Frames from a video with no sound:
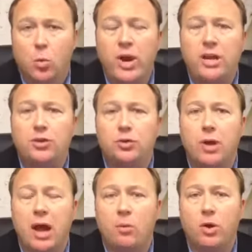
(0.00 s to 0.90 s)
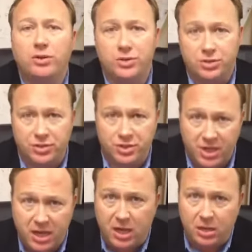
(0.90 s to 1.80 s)
We do not want to
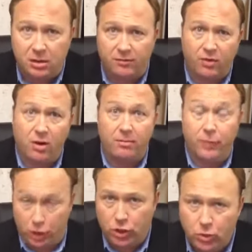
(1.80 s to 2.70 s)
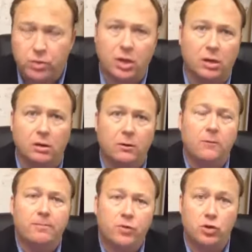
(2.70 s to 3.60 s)
secede from the Union
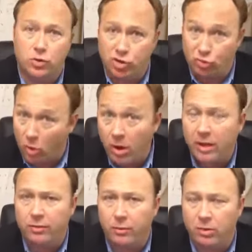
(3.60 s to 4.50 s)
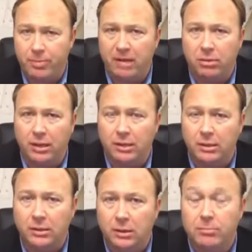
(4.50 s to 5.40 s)
to destroy the
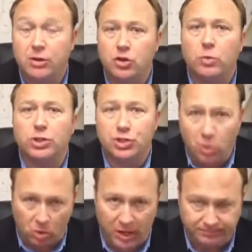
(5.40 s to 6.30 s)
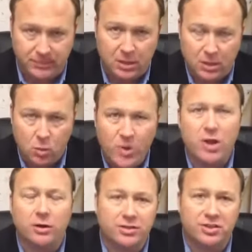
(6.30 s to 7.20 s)
Republic, but to restore it.
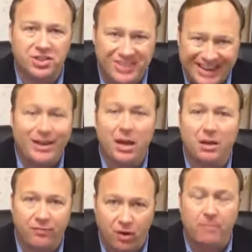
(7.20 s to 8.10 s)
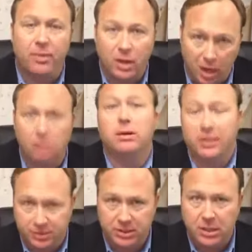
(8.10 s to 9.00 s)
We are seceding from the
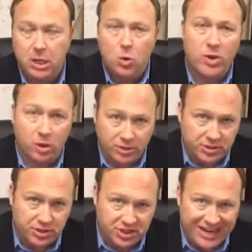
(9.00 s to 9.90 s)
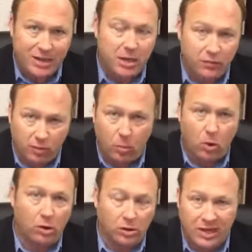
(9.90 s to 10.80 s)
globalist. We are seceding from
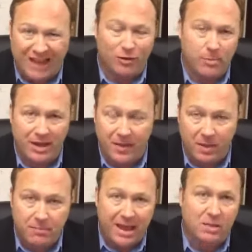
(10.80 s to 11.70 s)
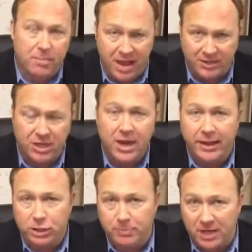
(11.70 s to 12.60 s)
world government and the mega banks
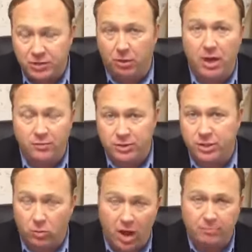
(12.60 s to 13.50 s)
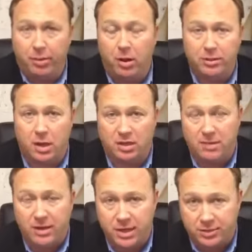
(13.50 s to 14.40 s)
and special interests that Ron Paul talked
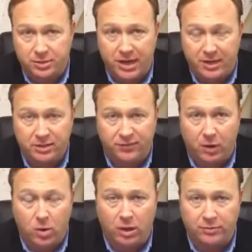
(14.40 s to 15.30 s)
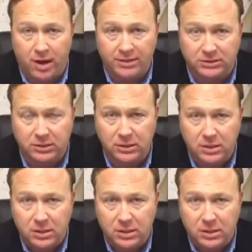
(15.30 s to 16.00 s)
about yesterday in his farewell address.